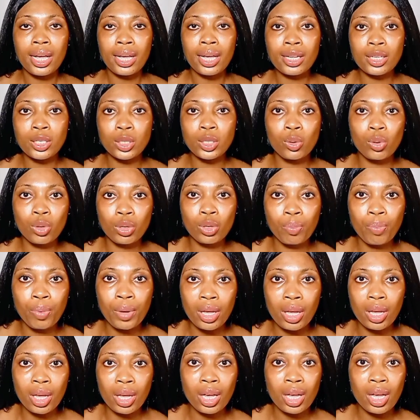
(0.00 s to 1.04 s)
it could
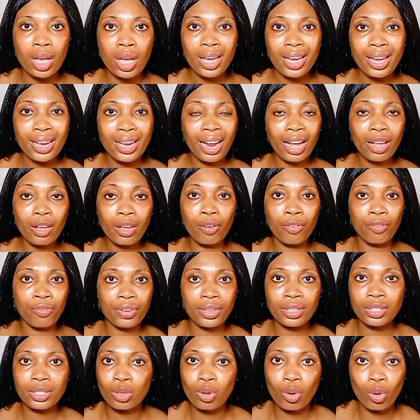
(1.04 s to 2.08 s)
be either your
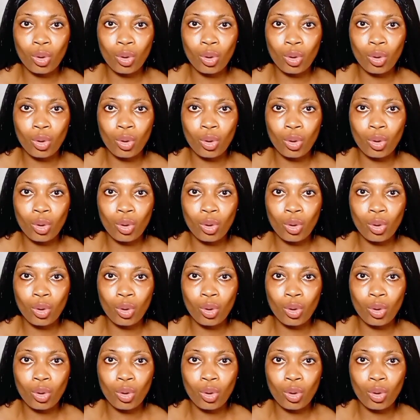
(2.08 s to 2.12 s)
wheat